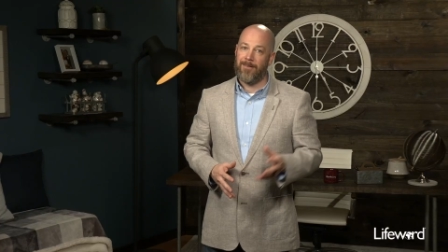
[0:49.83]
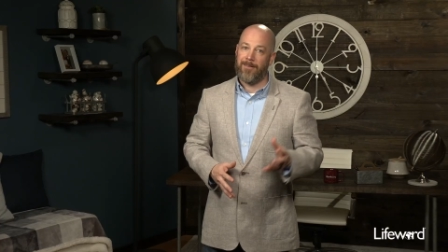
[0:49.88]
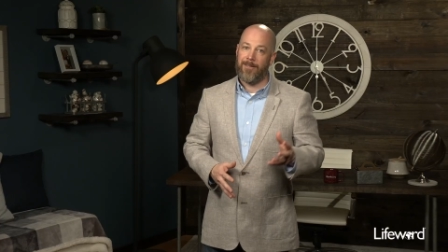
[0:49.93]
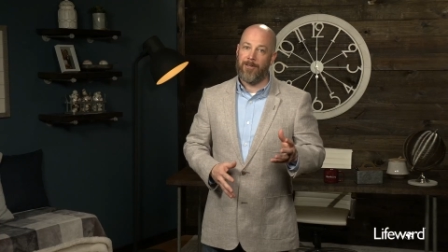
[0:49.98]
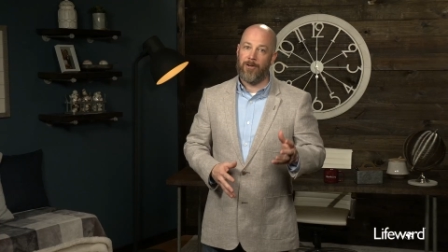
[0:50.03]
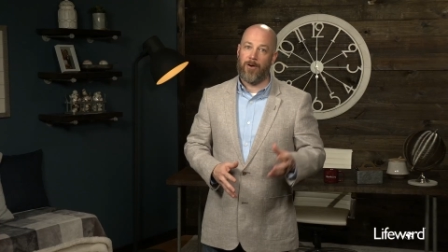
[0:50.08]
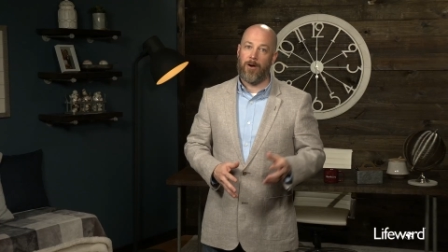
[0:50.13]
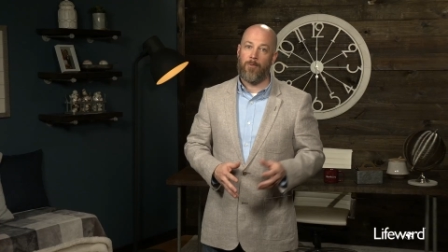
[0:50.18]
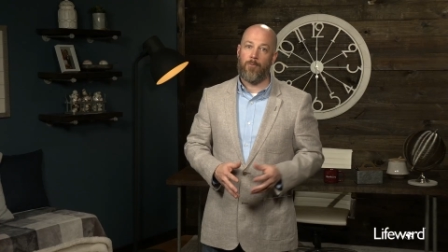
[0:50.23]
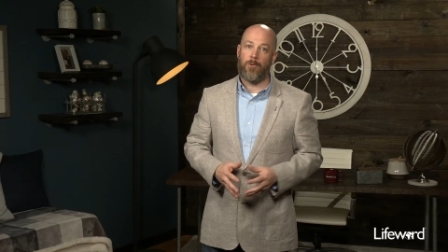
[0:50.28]
You
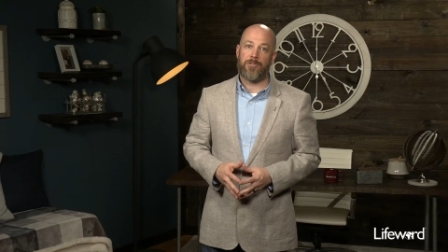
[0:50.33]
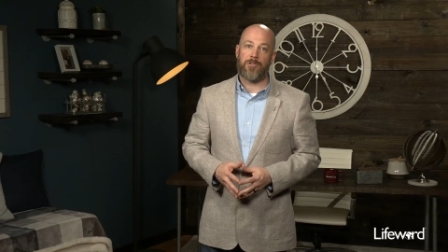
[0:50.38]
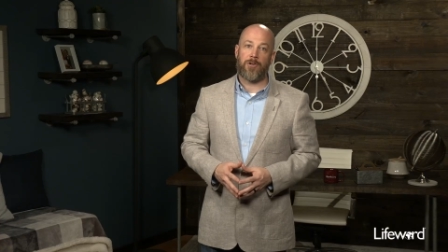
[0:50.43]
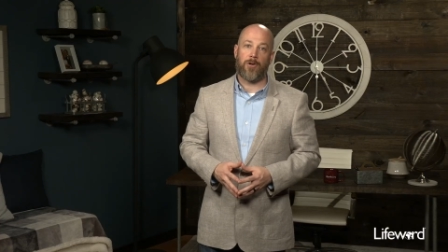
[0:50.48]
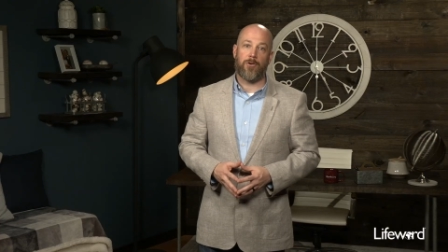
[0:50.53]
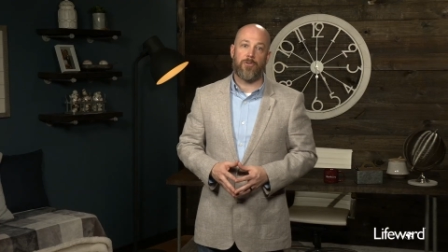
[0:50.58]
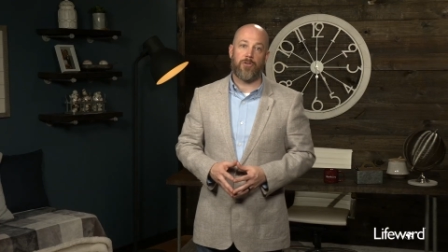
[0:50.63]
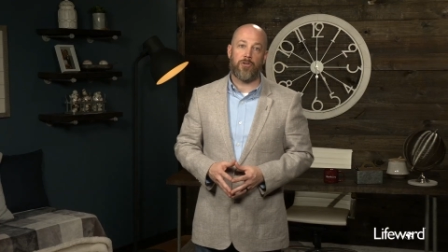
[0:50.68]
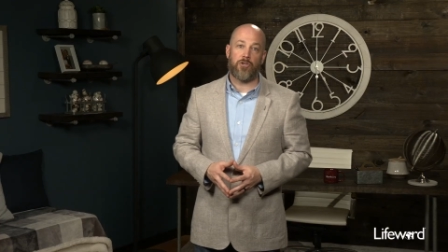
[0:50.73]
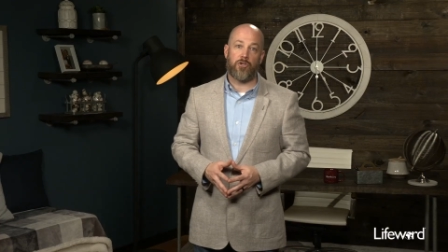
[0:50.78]
know, I once
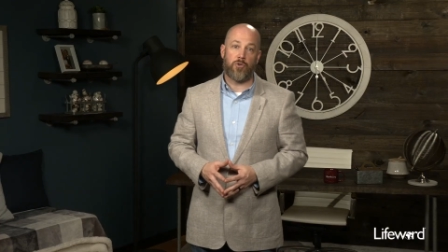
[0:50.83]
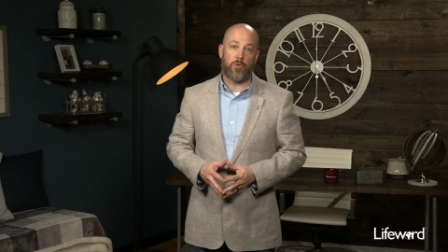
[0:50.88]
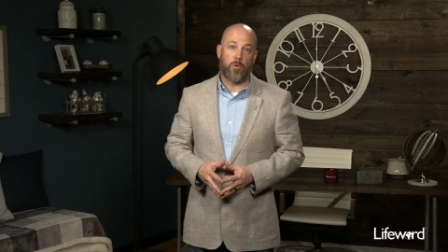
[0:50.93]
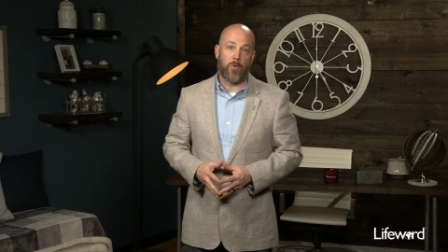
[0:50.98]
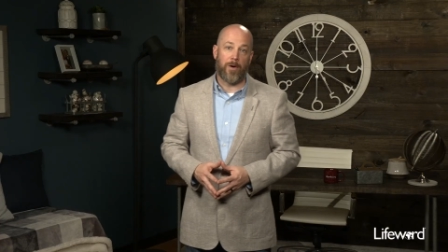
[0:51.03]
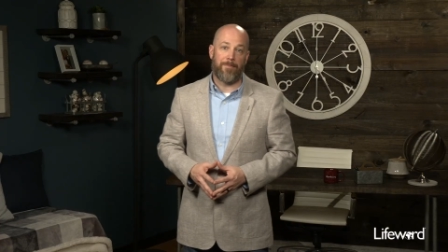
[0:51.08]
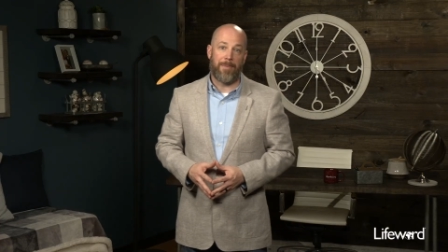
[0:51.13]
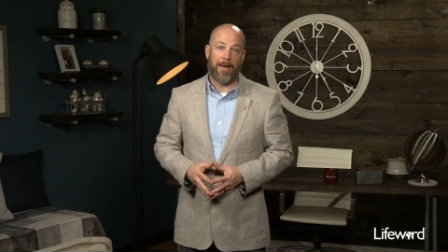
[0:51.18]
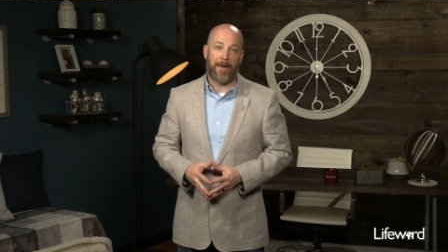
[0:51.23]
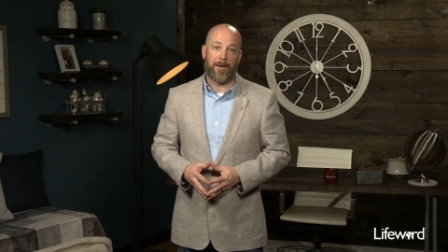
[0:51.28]
heard the
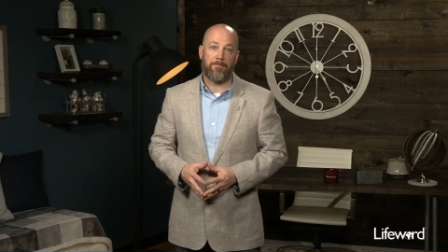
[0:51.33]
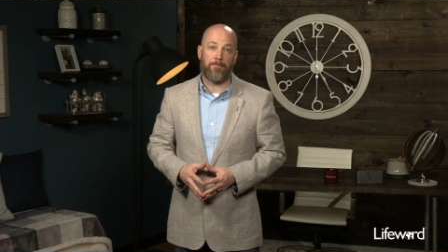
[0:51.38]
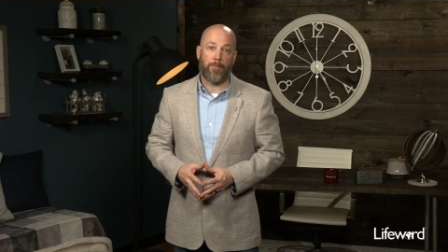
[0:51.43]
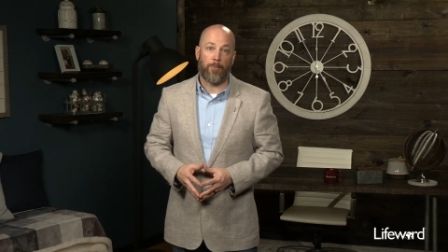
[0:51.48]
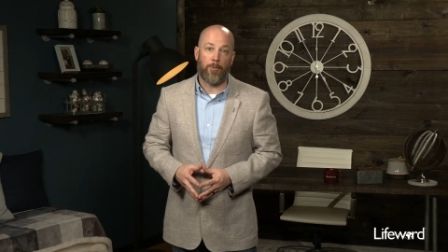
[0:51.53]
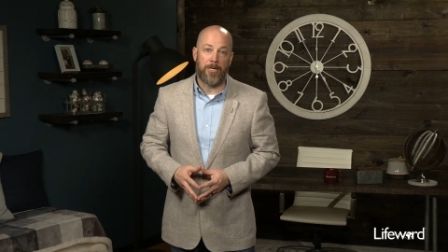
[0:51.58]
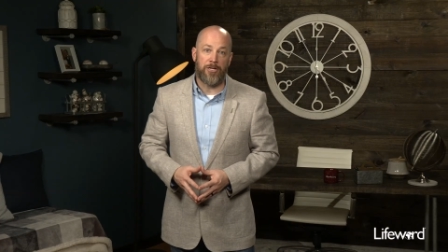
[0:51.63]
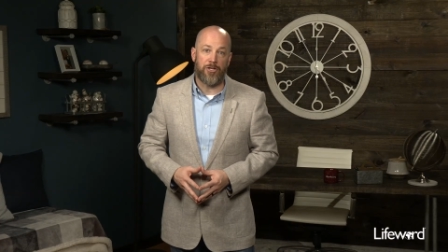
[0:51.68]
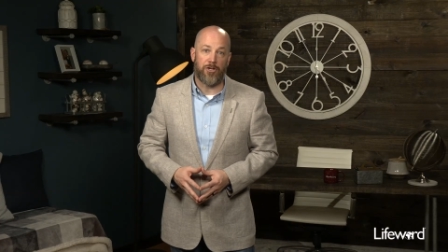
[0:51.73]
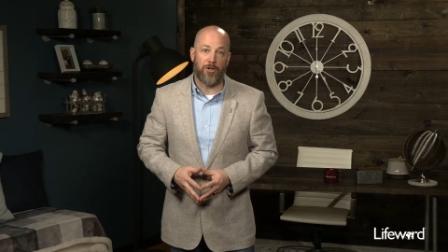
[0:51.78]
story about a
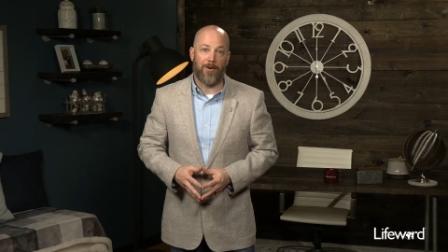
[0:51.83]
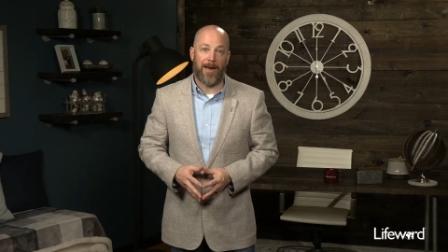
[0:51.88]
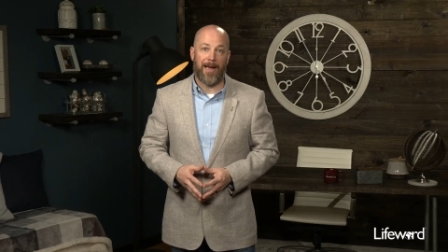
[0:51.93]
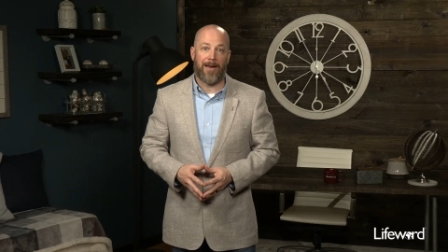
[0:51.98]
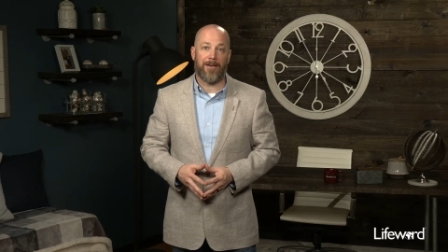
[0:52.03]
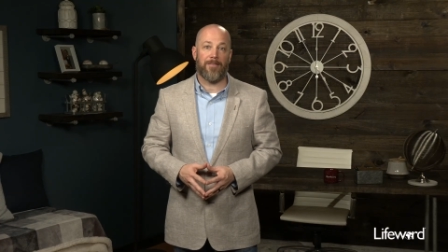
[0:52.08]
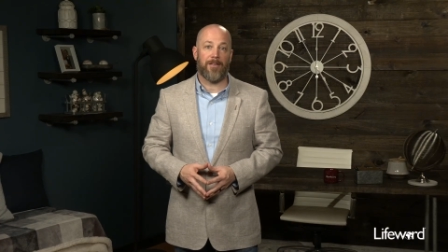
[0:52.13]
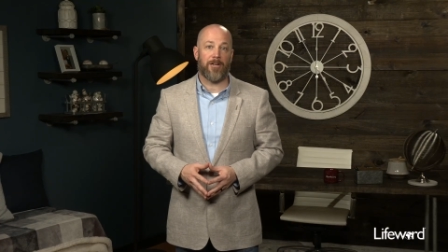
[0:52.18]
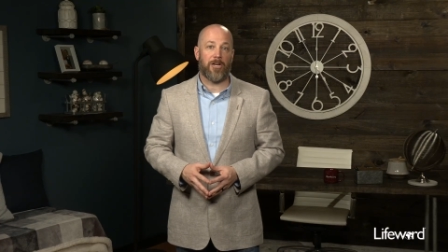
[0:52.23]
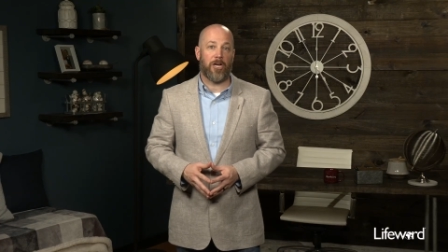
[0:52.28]
preacher
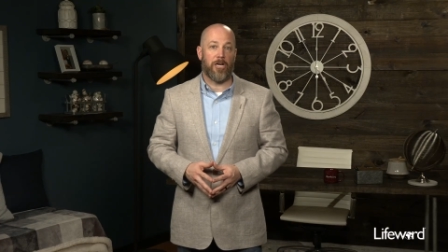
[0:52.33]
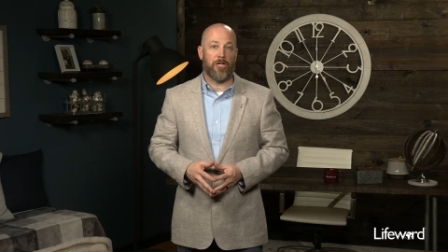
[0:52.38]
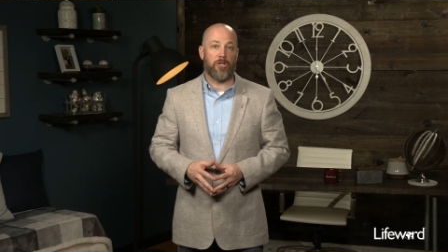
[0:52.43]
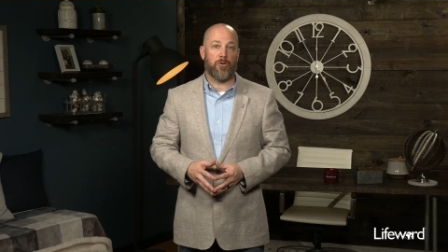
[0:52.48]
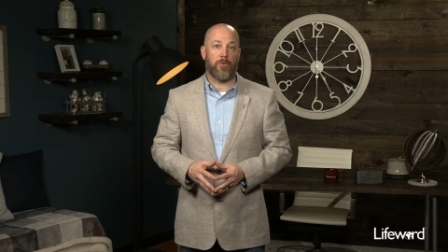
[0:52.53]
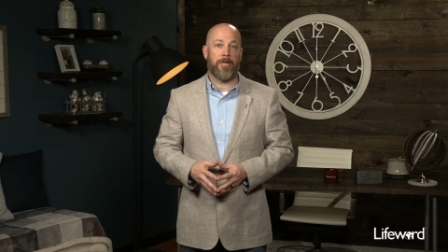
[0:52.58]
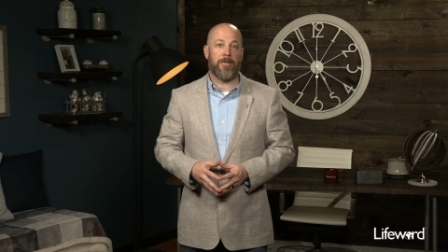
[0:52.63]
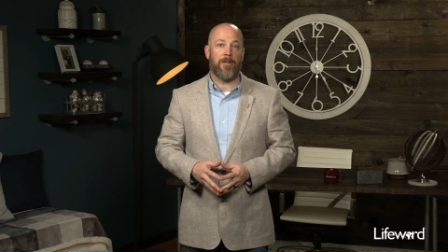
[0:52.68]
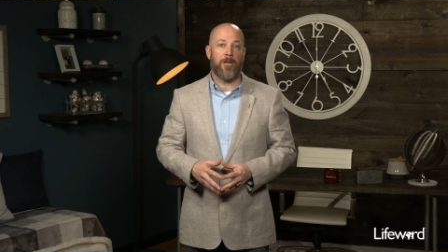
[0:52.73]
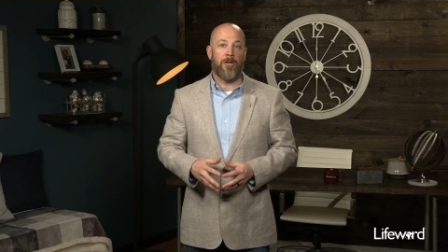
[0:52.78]
out in the
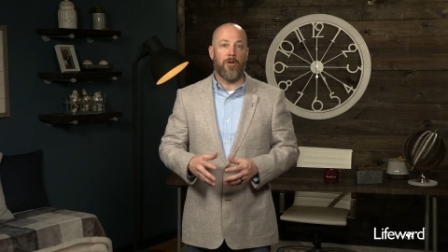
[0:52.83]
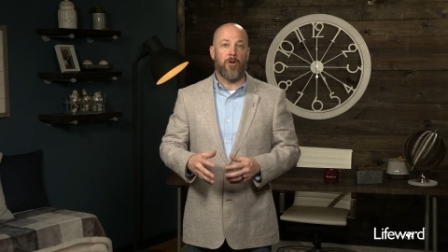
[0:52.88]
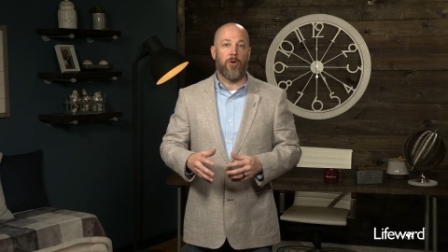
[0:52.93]
country